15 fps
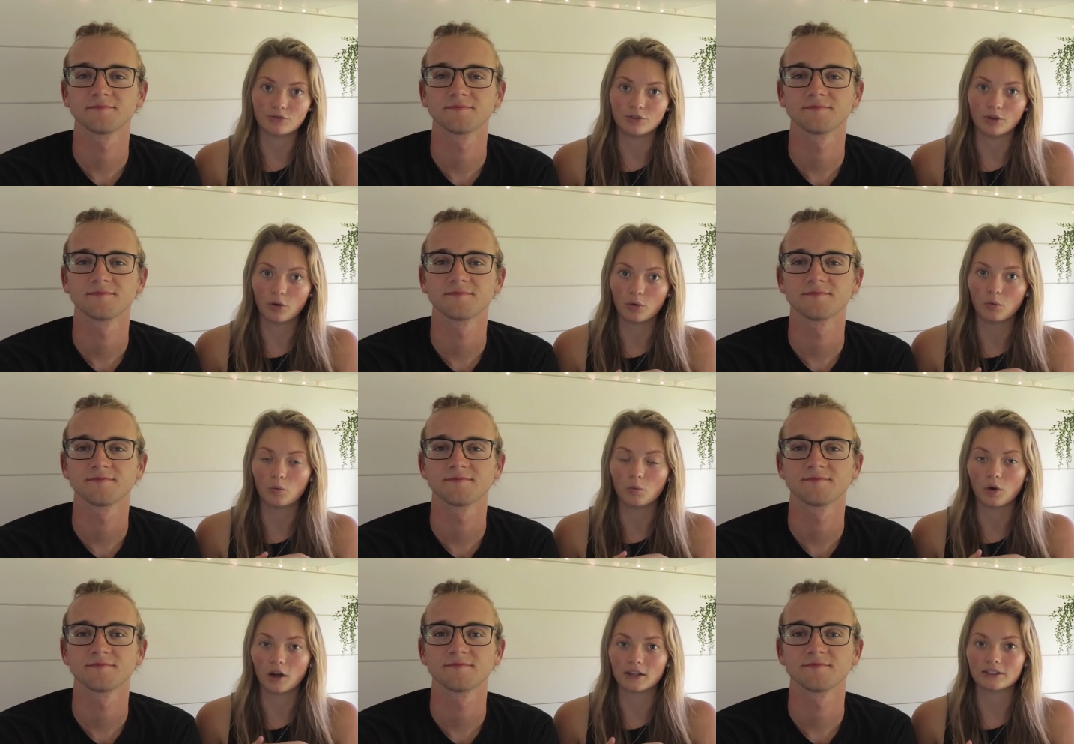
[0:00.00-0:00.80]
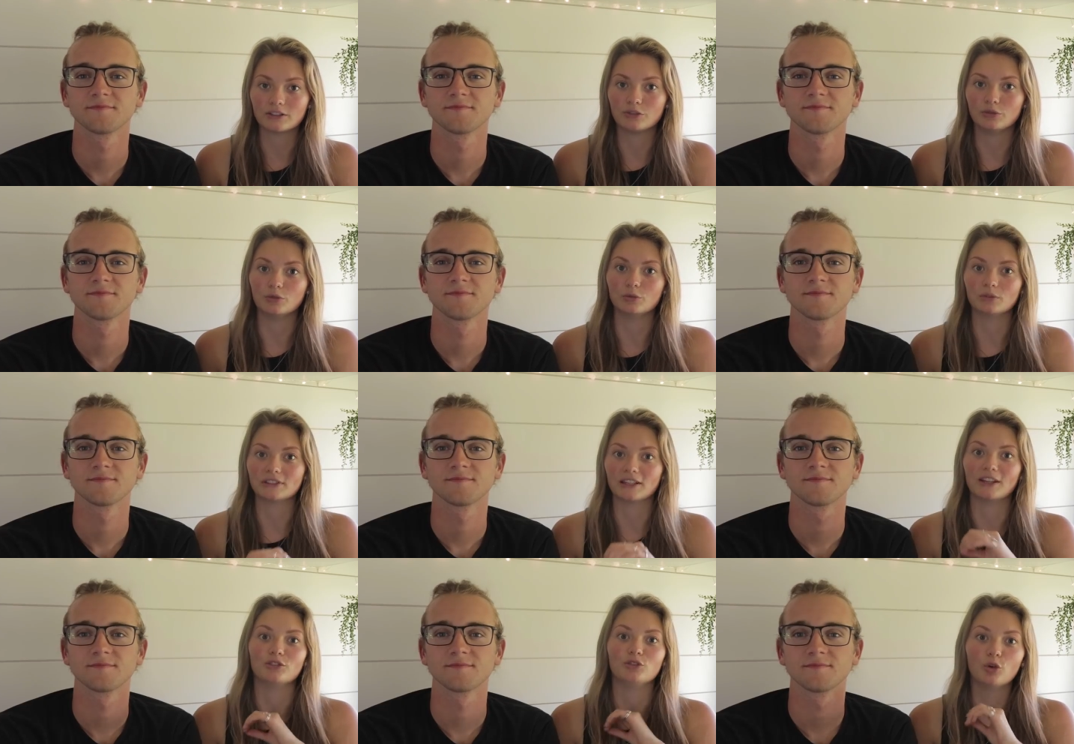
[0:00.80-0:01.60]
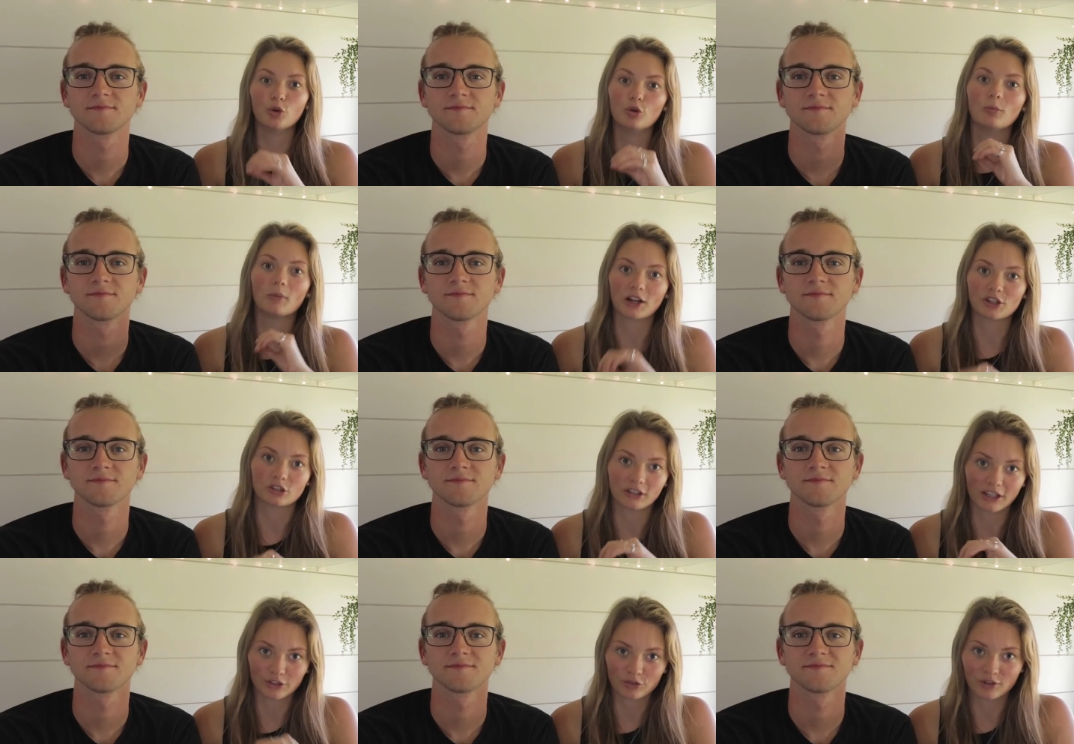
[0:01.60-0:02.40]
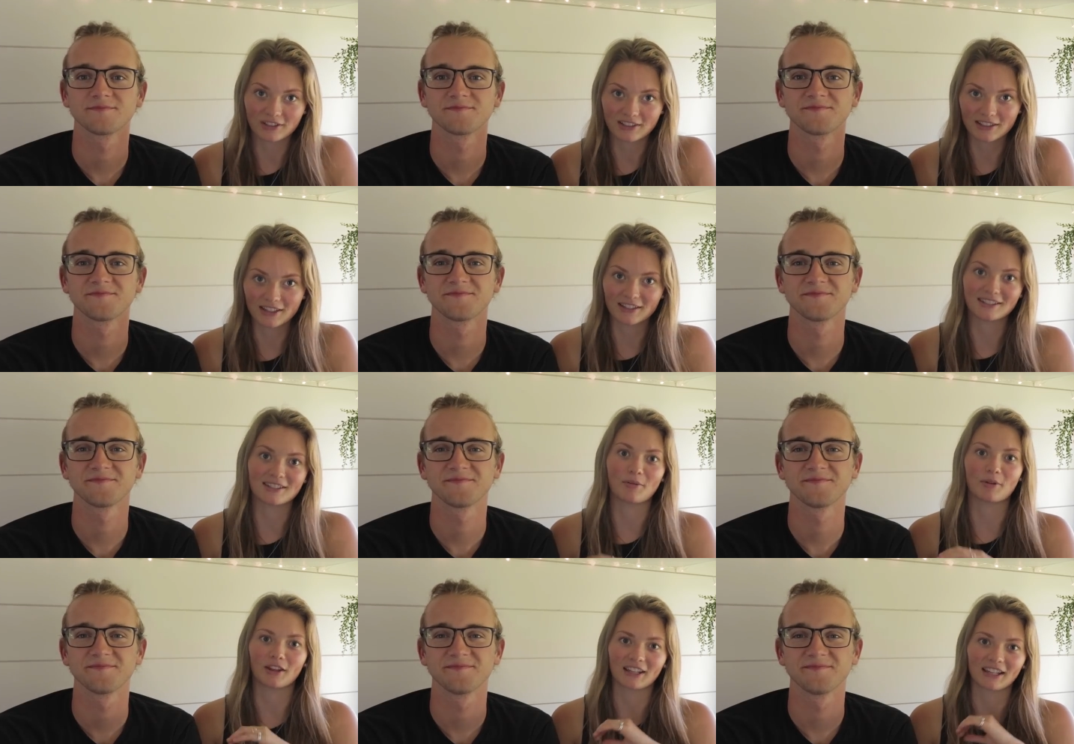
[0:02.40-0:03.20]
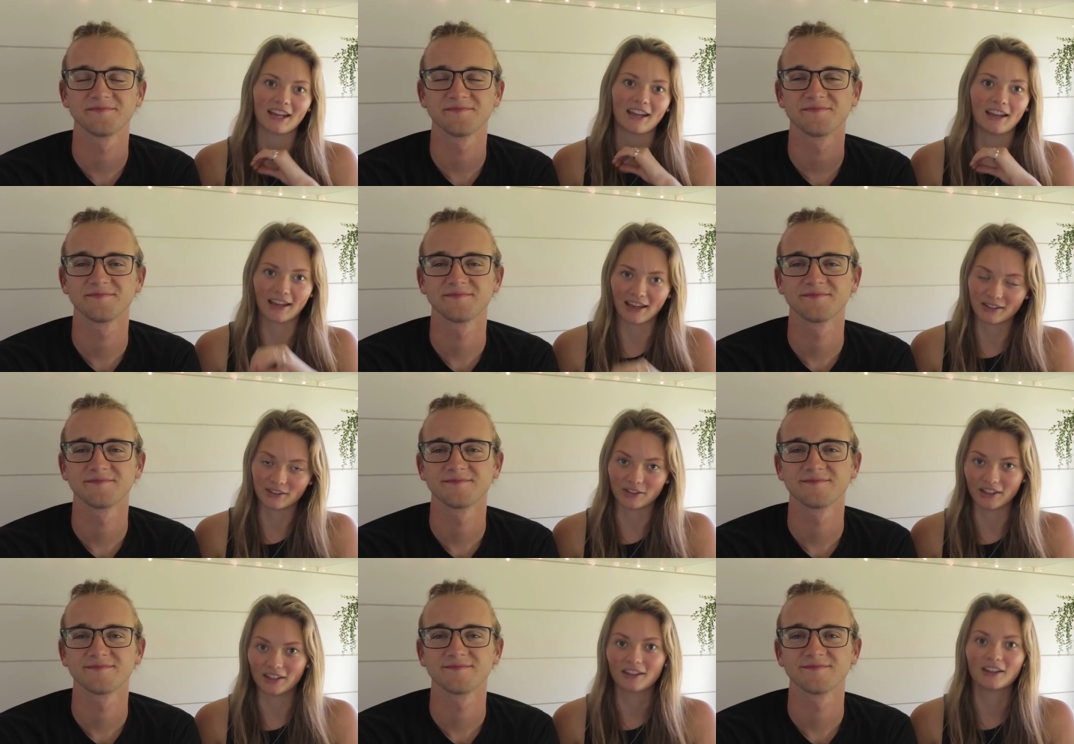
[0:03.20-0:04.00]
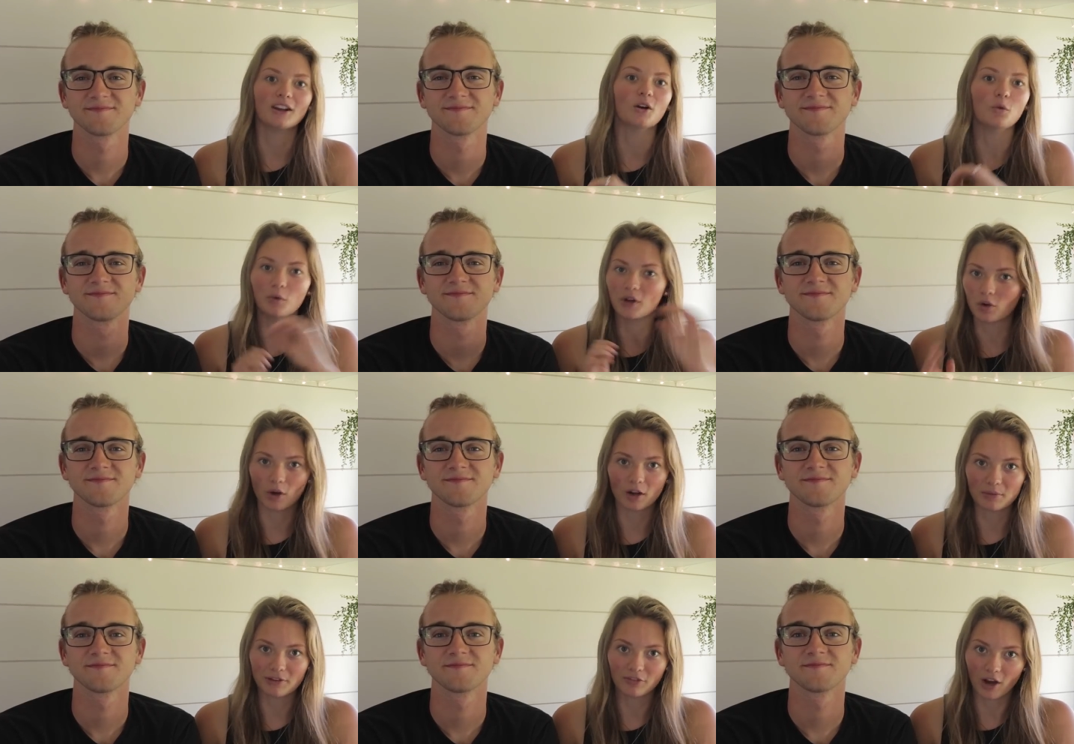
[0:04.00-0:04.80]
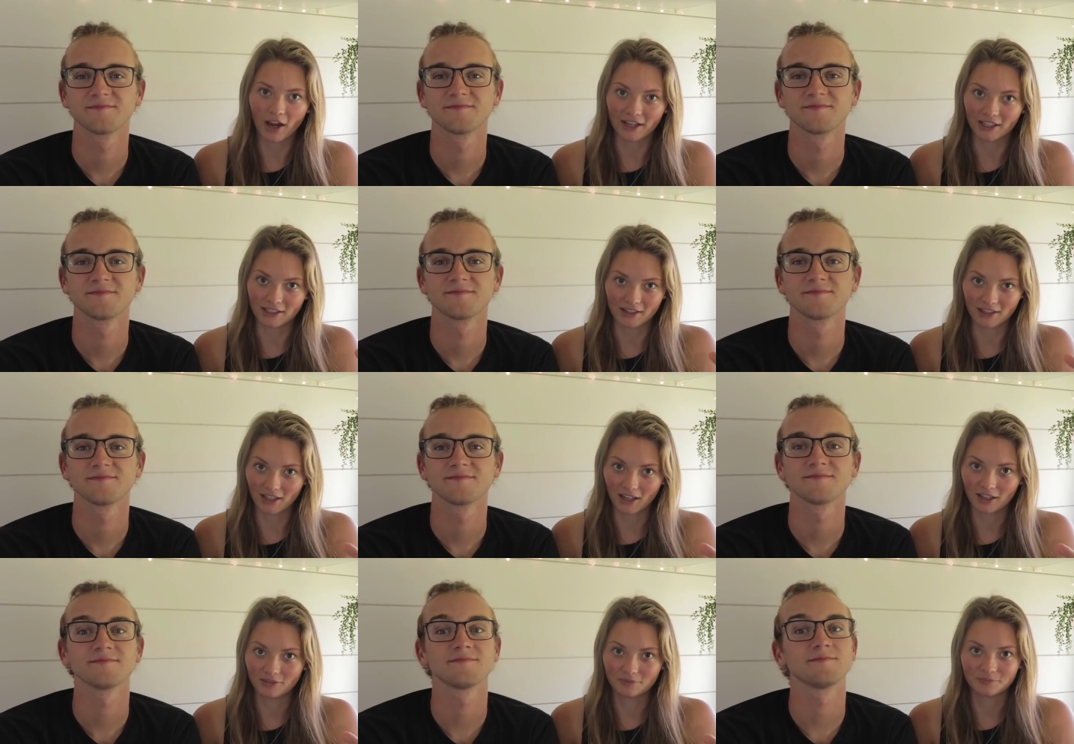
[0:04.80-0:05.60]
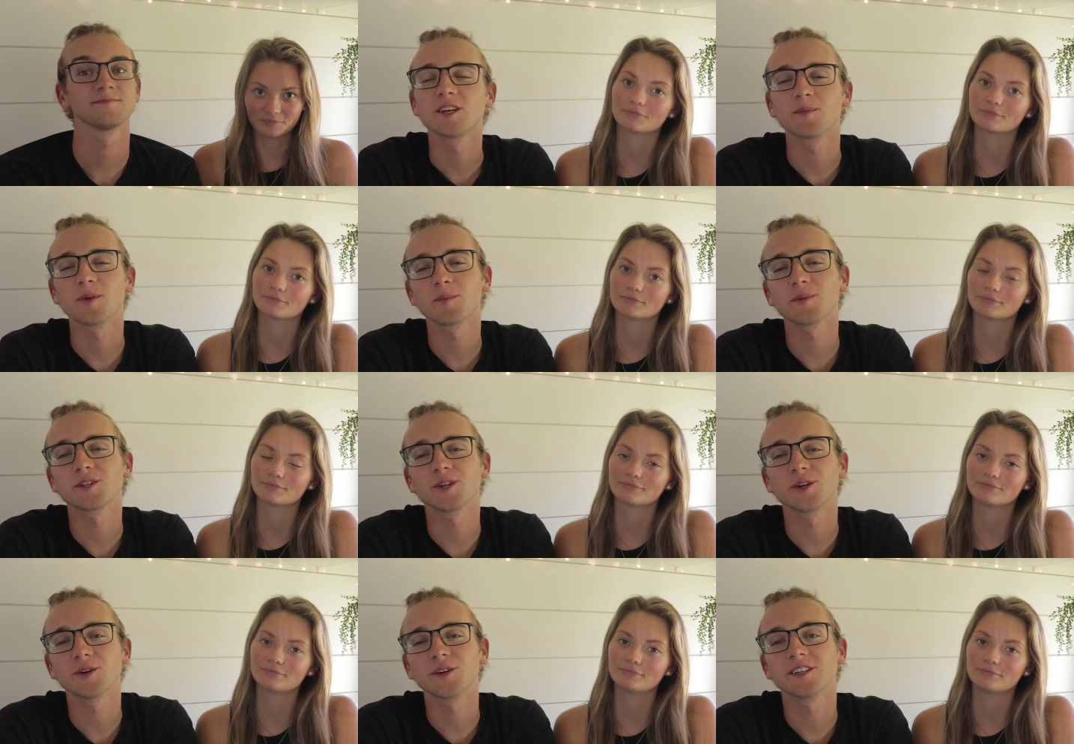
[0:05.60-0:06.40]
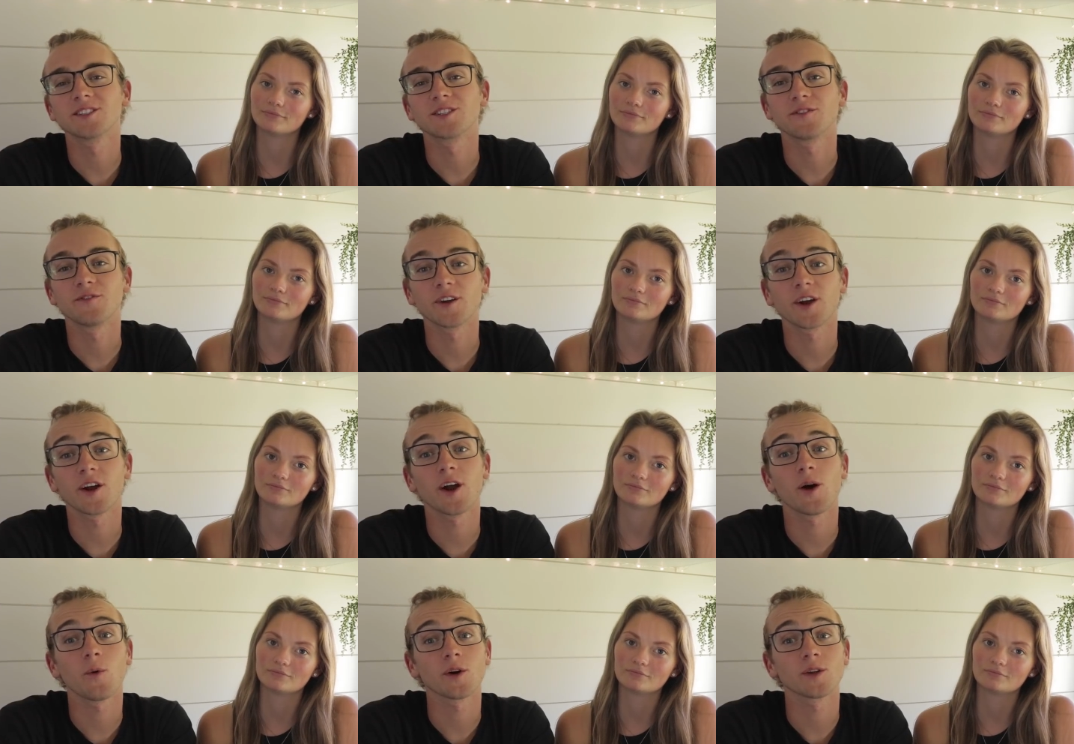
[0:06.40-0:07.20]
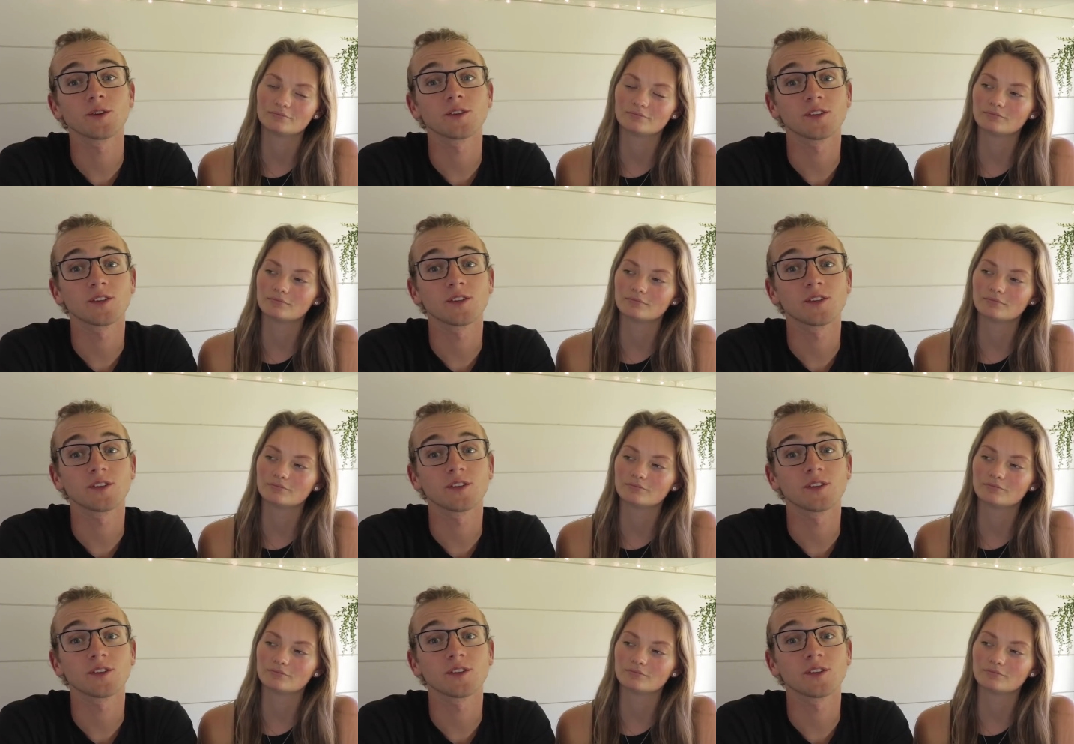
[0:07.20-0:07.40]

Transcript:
Speaker 1: you don't want to send too much electricity to something that can't handle it. We don't want to be frying anything.
Speaker 2: Tip number two is to figure out what